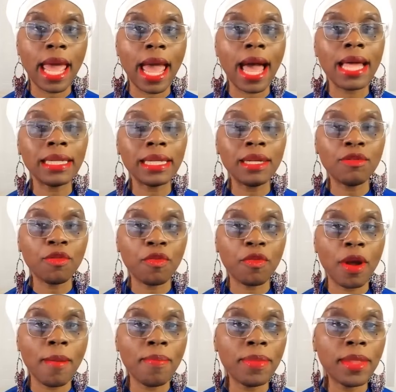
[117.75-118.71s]
Alan,
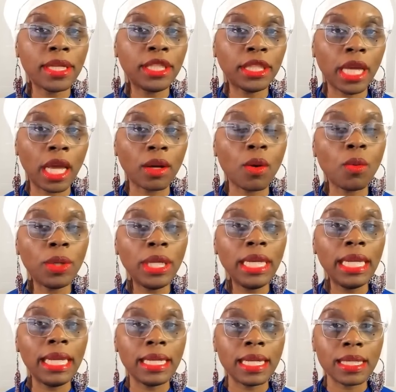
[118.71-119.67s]
from the channel We
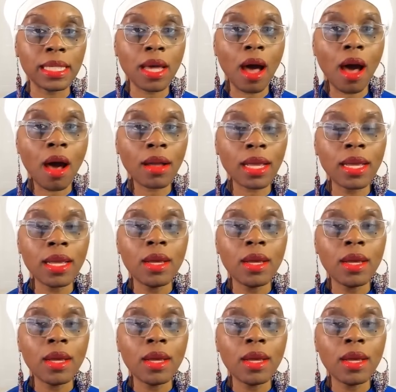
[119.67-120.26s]
Need to Talk,